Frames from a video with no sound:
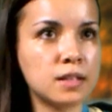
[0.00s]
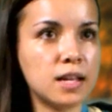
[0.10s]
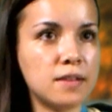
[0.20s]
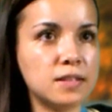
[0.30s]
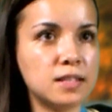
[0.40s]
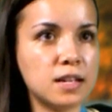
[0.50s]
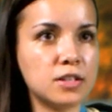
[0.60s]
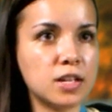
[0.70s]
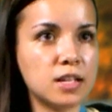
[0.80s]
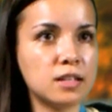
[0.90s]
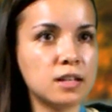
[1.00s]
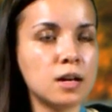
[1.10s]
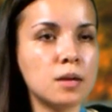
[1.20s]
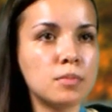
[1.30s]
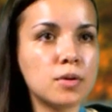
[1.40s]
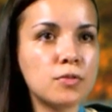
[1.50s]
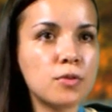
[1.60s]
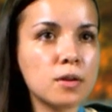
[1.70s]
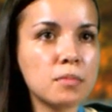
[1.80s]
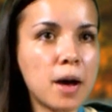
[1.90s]
Devastation.
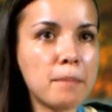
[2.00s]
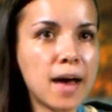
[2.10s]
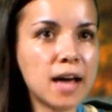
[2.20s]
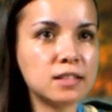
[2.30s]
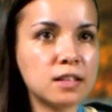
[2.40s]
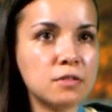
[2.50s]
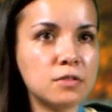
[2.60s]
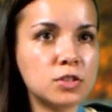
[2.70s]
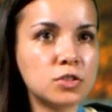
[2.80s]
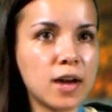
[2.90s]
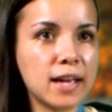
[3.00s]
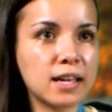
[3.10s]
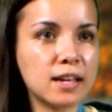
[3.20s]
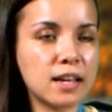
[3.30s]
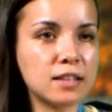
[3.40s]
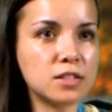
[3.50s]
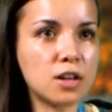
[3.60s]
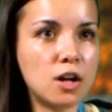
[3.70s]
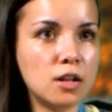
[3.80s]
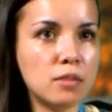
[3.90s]
Perform a massive strike against
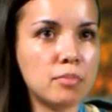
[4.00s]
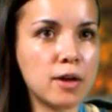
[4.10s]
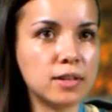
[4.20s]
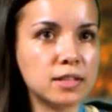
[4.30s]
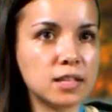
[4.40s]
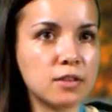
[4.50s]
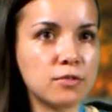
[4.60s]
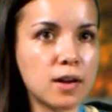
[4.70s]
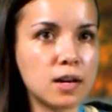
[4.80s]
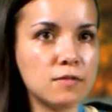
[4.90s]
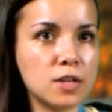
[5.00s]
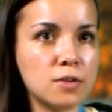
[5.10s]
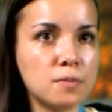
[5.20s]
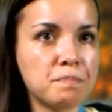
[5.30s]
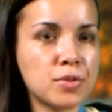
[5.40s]
all opponents in front of you